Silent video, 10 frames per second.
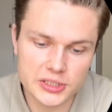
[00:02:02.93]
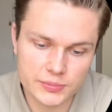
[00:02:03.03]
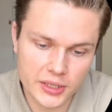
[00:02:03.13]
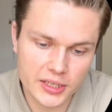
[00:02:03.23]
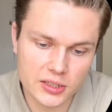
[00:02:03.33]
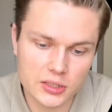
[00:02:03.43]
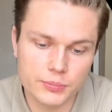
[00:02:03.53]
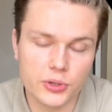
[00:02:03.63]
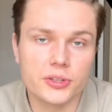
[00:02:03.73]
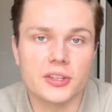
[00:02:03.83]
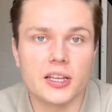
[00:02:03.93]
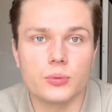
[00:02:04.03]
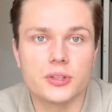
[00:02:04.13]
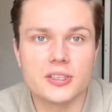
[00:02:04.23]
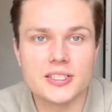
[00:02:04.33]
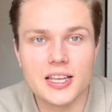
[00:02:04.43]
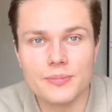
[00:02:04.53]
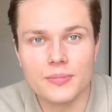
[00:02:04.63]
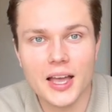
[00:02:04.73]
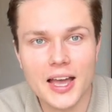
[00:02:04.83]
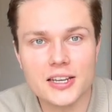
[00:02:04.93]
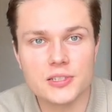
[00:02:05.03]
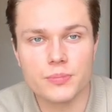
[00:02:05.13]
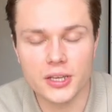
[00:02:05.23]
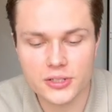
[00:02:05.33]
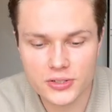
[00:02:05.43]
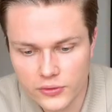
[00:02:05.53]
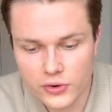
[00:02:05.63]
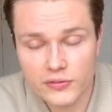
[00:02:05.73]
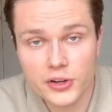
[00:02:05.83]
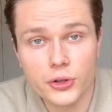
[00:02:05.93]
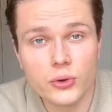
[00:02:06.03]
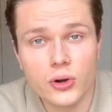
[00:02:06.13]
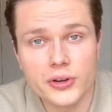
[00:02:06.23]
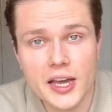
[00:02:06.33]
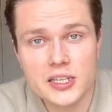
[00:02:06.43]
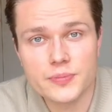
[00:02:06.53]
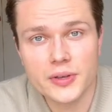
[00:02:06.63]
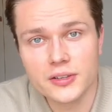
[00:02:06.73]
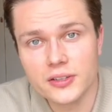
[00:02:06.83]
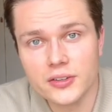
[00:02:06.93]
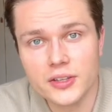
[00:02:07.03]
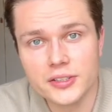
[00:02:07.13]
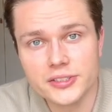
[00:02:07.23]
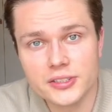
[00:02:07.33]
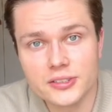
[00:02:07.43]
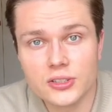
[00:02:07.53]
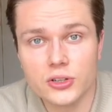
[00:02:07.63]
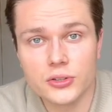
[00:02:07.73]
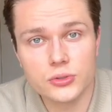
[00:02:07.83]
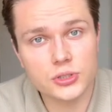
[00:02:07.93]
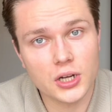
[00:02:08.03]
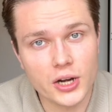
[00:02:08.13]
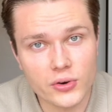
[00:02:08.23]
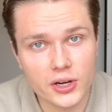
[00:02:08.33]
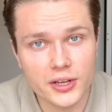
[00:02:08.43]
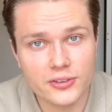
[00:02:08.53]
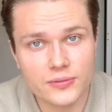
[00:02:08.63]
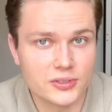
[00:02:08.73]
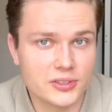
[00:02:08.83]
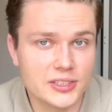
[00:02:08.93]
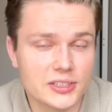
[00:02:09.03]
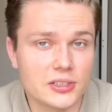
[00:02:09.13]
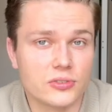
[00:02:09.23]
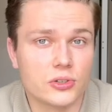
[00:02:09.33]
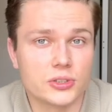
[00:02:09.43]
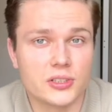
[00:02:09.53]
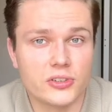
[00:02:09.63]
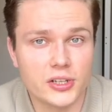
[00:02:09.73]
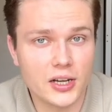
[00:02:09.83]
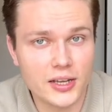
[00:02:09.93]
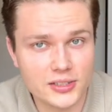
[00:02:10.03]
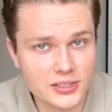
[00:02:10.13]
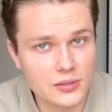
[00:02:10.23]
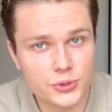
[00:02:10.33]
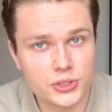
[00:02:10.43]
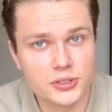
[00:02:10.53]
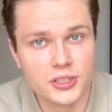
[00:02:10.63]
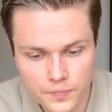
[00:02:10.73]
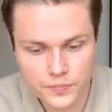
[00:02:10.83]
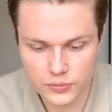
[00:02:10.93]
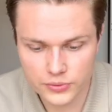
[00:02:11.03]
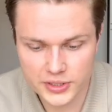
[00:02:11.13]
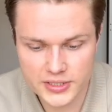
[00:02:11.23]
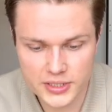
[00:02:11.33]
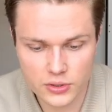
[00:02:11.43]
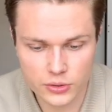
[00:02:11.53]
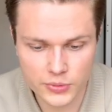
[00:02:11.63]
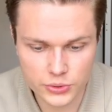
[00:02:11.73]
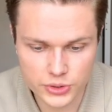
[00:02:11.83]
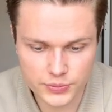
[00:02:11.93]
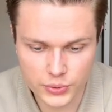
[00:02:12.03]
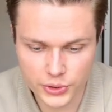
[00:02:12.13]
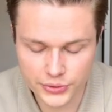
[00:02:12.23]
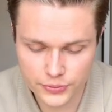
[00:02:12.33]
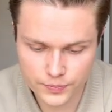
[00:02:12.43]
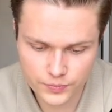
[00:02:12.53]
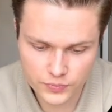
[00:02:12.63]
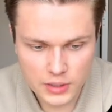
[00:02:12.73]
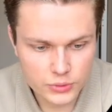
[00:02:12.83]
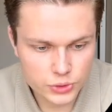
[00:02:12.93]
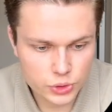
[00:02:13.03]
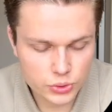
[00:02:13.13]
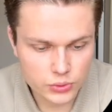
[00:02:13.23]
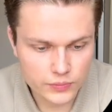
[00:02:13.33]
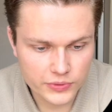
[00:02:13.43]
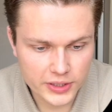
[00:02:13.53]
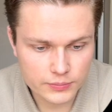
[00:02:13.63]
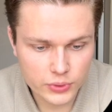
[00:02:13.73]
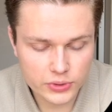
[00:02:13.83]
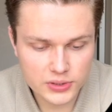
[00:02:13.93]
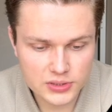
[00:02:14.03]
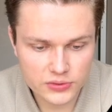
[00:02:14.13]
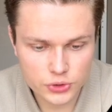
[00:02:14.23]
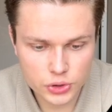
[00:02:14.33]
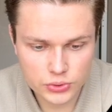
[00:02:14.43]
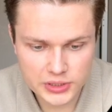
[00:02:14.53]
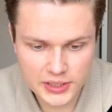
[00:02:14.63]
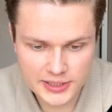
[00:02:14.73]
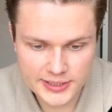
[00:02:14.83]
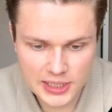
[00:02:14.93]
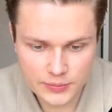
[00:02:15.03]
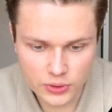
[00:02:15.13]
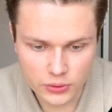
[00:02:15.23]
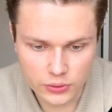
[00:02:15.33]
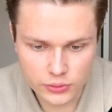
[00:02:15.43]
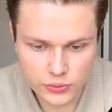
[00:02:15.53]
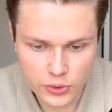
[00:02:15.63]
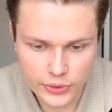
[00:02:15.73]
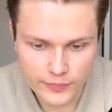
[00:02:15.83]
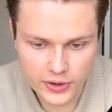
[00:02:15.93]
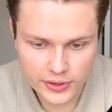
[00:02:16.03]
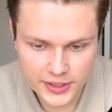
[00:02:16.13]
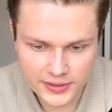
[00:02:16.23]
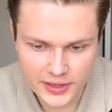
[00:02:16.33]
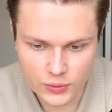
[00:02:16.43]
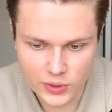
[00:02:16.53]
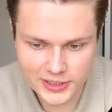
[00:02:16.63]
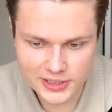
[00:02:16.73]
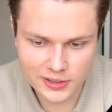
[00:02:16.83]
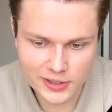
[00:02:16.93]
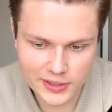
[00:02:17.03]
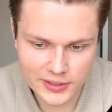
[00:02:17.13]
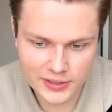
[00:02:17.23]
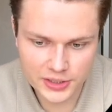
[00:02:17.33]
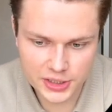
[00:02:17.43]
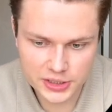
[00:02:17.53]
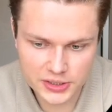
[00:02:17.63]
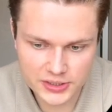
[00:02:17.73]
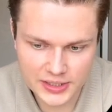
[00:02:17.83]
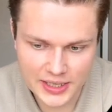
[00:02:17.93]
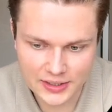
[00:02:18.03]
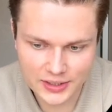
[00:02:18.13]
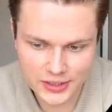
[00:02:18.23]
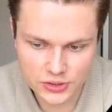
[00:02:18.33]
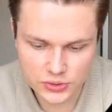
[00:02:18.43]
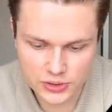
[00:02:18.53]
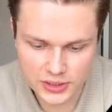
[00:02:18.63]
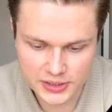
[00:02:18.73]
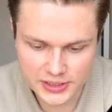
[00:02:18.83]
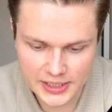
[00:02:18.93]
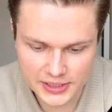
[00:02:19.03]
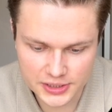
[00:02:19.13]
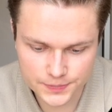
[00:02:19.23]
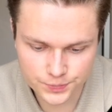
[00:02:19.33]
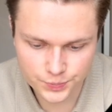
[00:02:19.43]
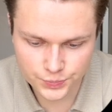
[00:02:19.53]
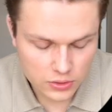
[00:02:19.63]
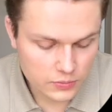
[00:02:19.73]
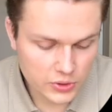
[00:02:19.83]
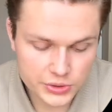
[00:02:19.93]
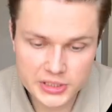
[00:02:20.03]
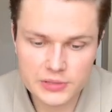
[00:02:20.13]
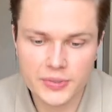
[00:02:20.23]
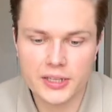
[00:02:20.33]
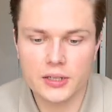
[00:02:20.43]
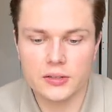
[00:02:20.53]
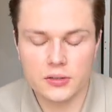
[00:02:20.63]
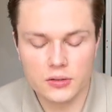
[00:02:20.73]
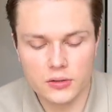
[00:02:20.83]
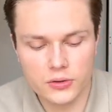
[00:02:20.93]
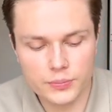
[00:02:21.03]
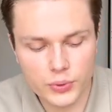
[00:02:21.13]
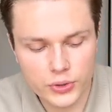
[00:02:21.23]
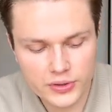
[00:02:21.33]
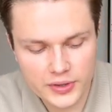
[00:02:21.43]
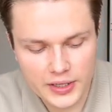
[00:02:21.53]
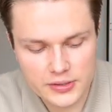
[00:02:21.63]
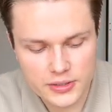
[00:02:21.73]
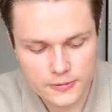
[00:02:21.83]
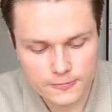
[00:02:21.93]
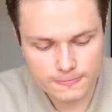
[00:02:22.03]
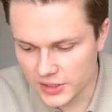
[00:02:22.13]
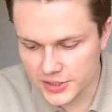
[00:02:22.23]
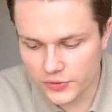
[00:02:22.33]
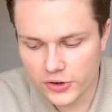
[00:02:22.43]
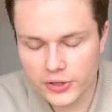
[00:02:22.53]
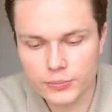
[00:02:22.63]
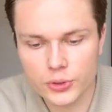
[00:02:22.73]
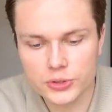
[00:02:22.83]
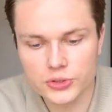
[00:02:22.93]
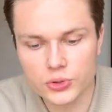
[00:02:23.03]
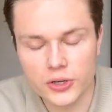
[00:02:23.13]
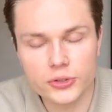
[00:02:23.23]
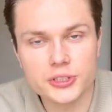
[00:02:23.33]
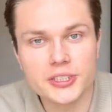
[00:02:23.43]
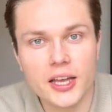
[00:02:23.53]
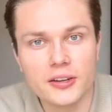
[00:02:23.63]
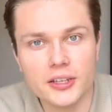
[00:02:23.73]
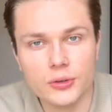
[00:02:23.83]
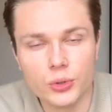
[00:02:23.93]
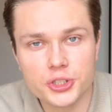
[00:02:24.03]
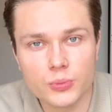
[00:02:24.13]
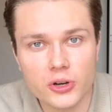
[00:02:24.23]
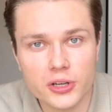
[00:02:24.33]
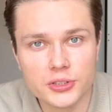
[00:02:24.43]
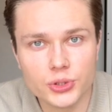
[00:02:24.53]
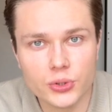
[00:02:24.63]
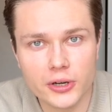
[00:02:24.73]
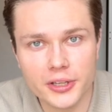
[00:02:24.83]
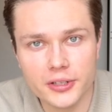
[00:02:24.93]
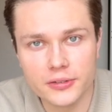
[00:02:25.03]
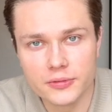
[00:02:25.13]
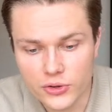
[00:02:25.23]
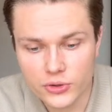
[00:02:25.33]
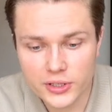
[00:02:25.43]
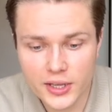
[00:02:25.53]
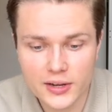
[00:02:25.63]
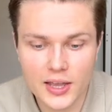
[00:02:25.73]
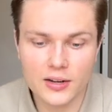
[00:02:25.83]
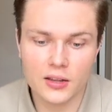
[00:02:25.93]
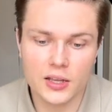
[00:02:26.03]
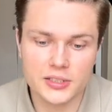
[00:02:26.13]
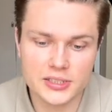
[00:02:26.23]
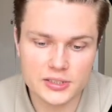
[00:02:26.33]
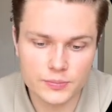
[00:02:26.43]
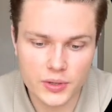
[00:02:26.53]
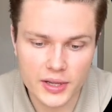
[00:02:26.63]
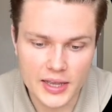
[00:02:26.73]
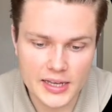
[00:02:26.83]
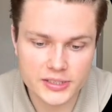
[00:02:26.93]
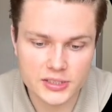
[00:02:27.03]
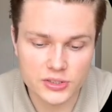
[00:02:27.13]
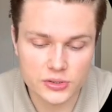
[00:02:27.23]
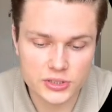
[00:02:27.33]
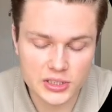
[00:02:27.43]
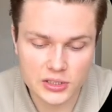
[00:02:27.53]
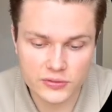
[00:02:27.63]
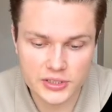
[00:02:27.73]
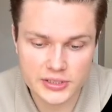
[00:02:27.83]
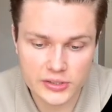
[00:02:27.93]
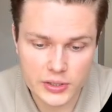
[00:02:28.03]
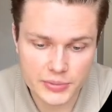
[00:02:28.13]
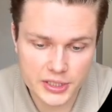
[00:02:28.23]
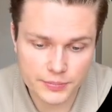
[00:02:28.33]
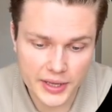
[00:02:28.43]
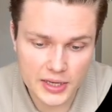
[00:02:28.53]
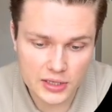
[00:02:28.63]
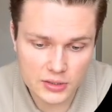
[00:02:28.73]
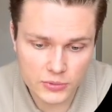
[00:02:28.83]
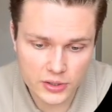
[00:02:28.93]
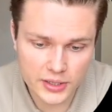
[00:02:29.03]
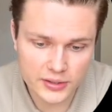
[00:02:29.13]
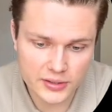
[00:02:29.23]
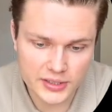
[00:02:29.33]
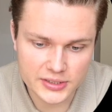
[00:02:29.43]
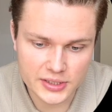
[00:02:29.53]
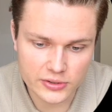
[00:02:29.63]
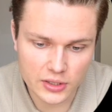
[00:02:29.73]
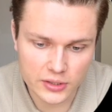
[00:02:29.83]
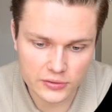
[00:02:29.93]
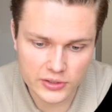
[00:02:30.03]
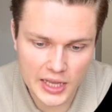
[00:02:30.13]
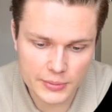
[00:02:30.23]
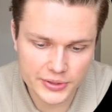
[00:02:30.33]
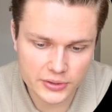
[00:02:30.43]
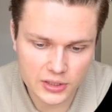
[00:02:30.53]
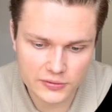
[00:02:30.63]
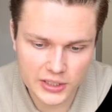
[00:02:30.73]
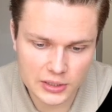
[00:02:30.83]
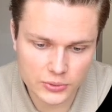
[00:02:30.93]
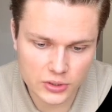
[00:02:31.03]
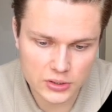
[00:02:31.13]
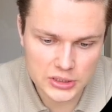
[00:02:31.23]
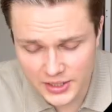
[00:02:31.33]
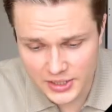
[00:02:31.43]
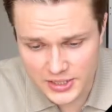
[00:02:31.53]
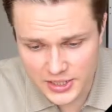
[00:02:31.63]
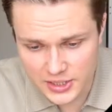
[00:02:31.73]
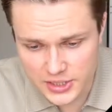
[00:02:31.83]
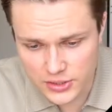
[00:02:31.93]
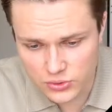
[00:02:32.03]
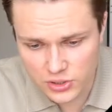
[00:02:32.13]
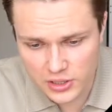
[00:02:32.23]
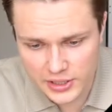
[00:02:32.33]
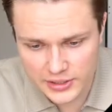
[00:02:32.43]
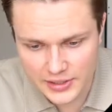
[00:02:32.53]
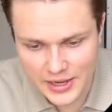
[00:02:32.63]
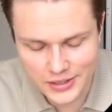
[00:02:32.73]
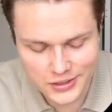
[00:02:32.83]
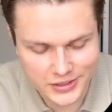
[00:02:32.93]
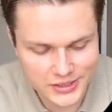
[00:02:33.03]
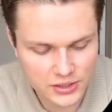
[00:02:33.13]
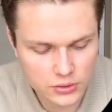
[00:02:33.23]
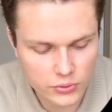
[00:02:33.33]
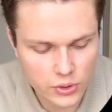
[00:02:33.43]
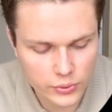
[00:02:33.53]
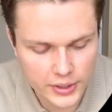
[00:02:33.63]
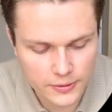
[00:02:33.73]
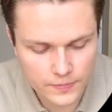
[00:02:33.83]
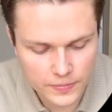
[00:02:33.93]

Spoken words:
is making the point that with the same ad spend, revenue on ad spend is going to skyrocket. This is of course a very high assumption. This is Hormozi's point. Number two, the importance of choosing a stable or growing market and why targeting niches can lead to success. Hormozi is making the point that it's very important to understand in which market you are in. You can analyze it by asking yourself, is there a big pain in the market? Is there a lot of capital available? Is it easy to target, and is it growing?